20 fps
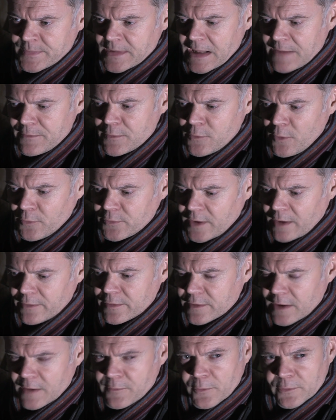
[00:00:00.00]
if you've not done
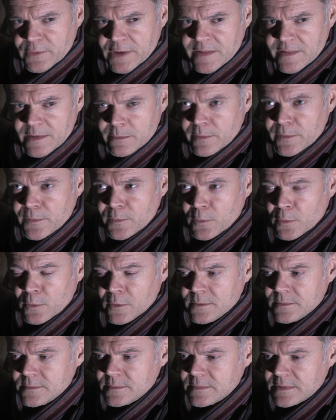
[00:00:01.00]
stuff on TV
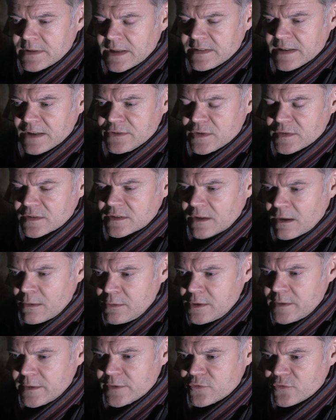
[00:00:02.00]
before, he said, just go
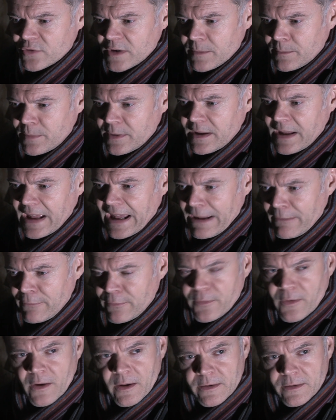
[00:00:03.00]
and do the trip, have
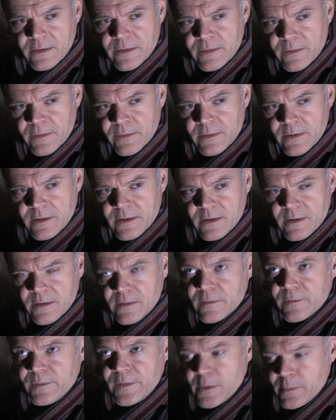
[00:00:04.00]
fun,
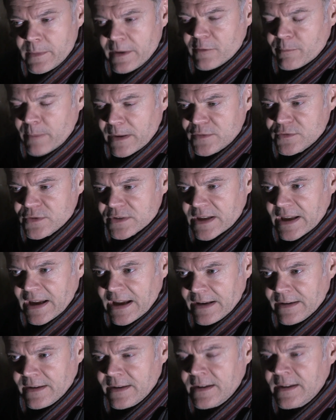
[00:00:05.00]
film it as best you
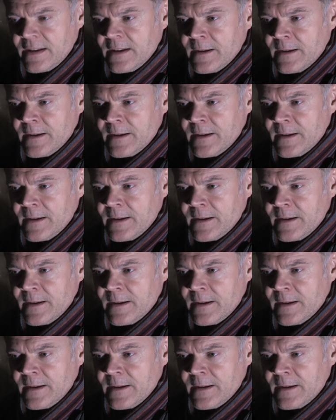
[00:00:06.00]
can.